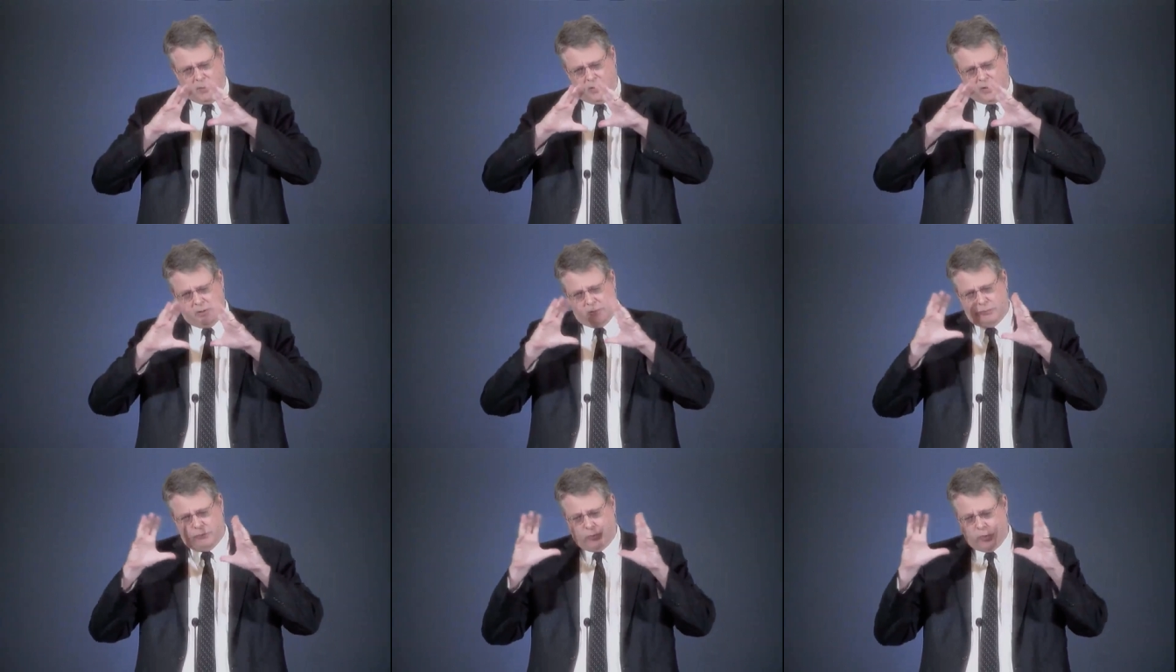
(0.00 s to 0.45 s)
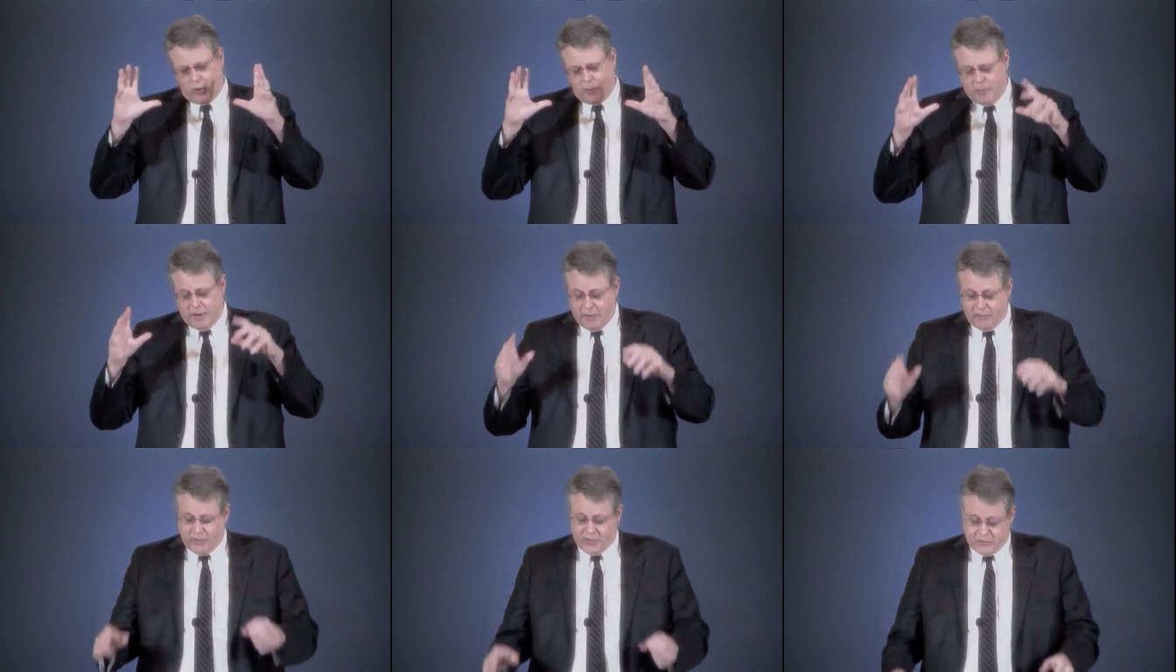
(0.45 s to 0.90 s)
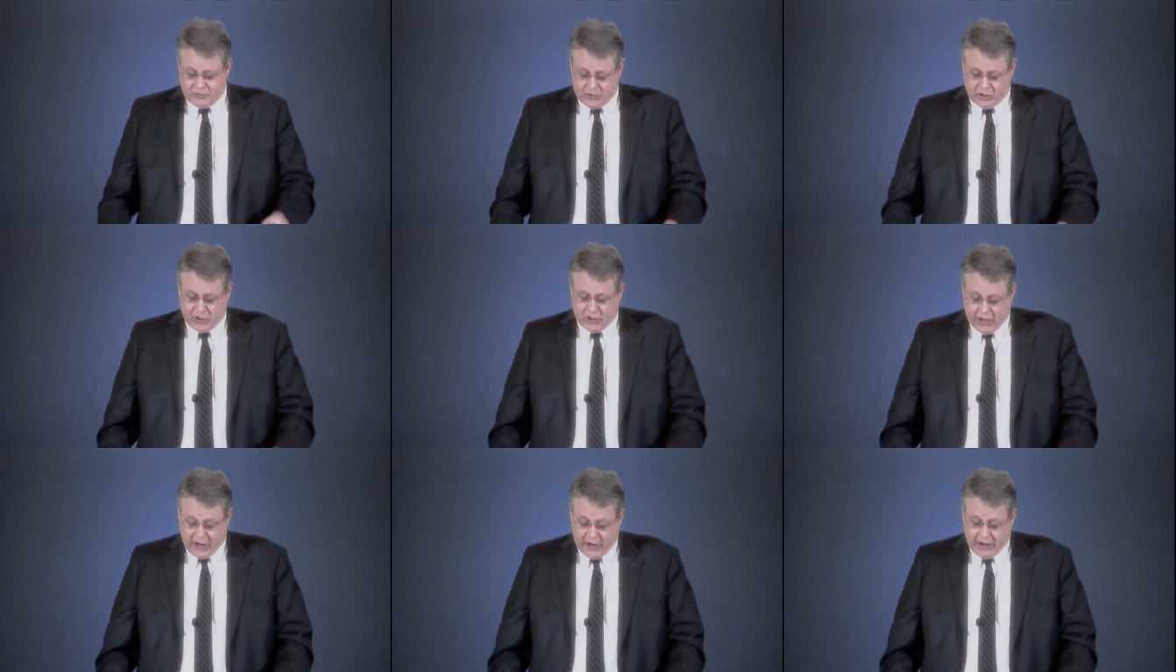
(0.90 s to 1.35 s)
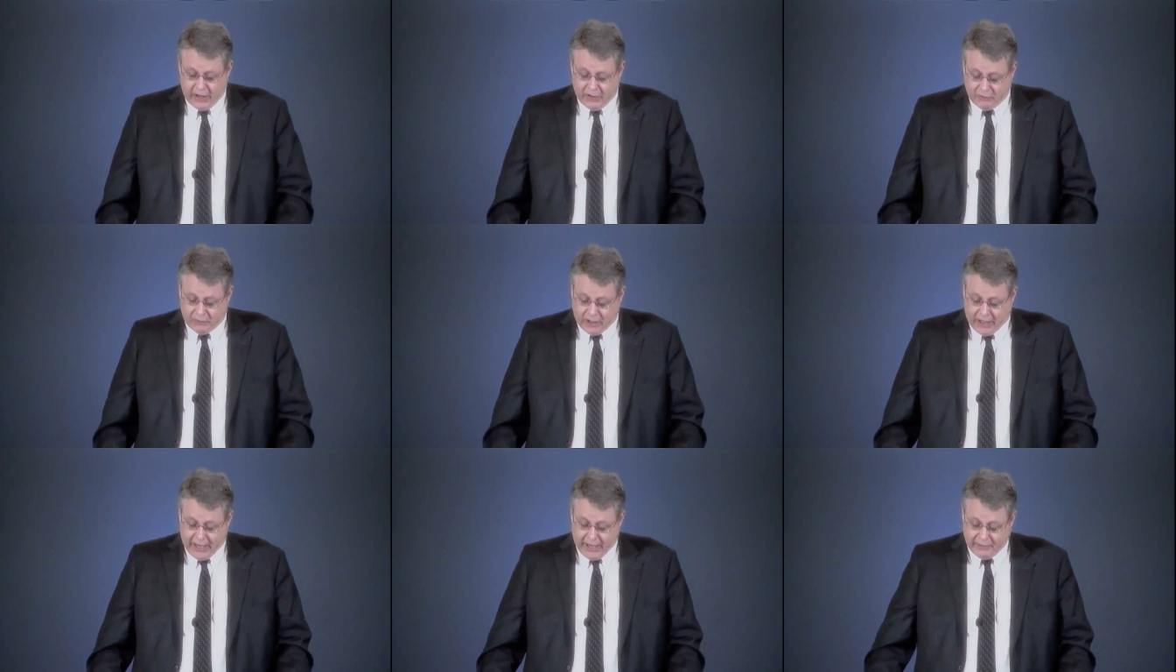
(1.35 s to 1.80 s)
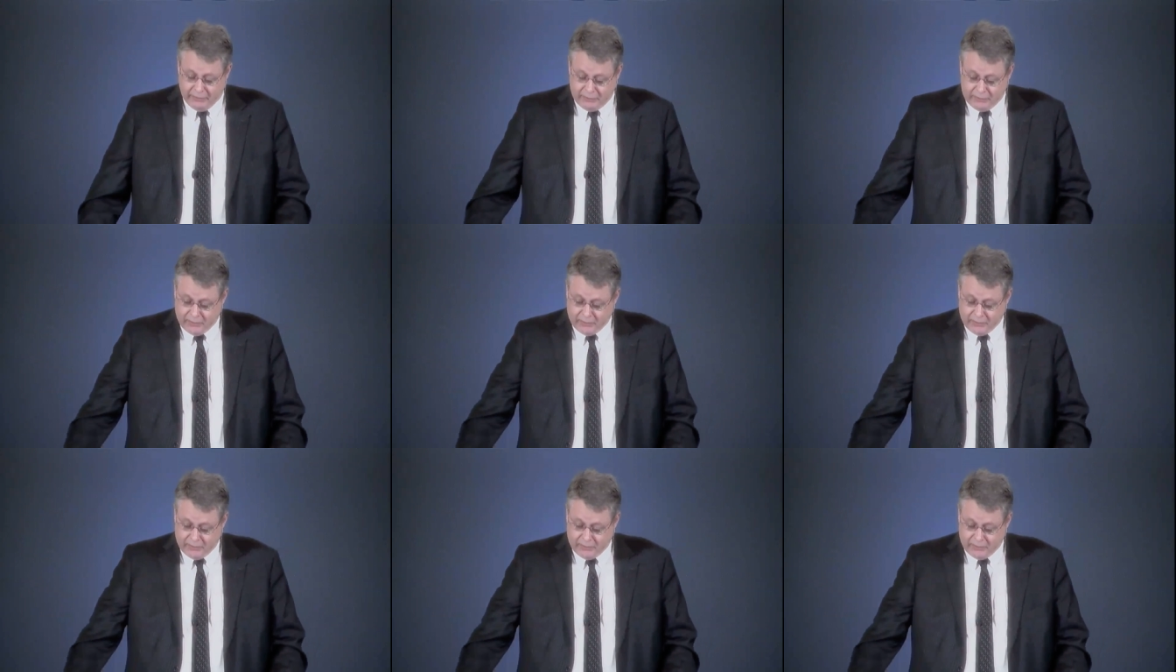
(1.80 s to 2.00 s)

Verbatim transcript: inform every single area of life.